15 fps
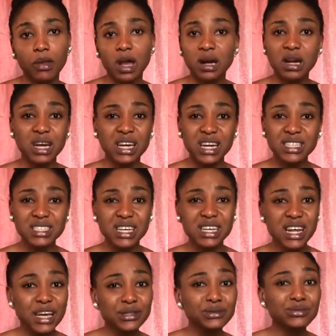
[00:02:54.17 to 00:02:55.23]
like I
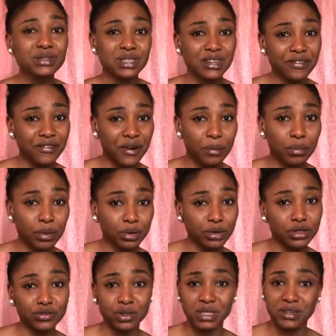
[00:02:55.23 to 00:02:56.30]
said, I use different
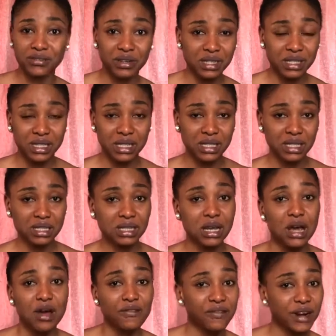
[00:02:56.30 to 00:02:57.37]
products for different seasons.
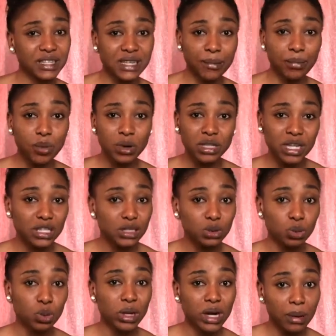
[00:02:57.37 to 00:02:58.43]
For example, what I use
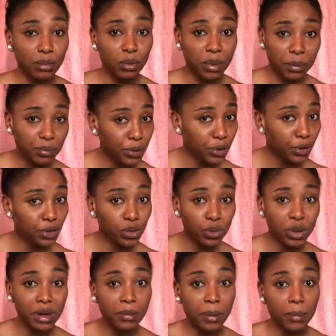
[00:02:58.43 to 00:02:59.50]
when I'm on my period or
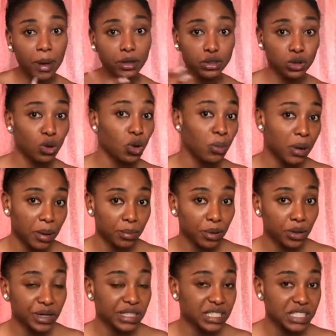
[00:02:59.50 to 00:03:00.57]
when I'm about to go on my
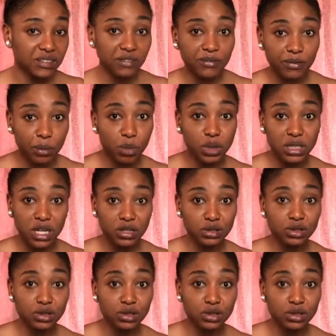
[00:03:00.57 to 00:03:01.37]
period is different from what I